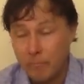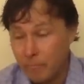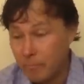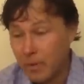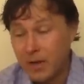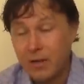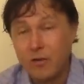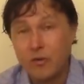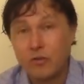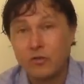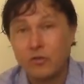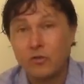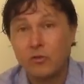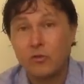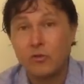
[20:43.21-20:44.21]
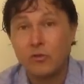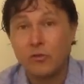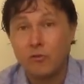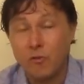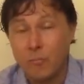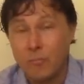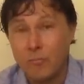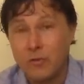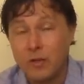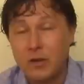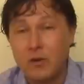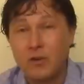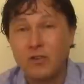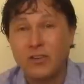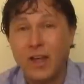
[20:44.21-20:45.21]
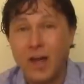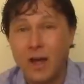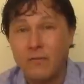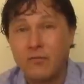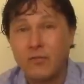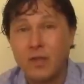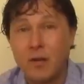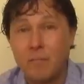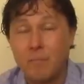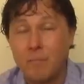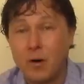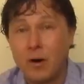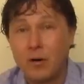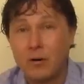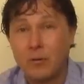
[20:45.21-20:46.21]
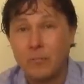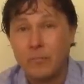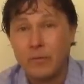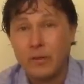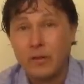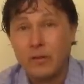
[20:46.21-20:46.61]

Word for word: many of their juicers for years after that model.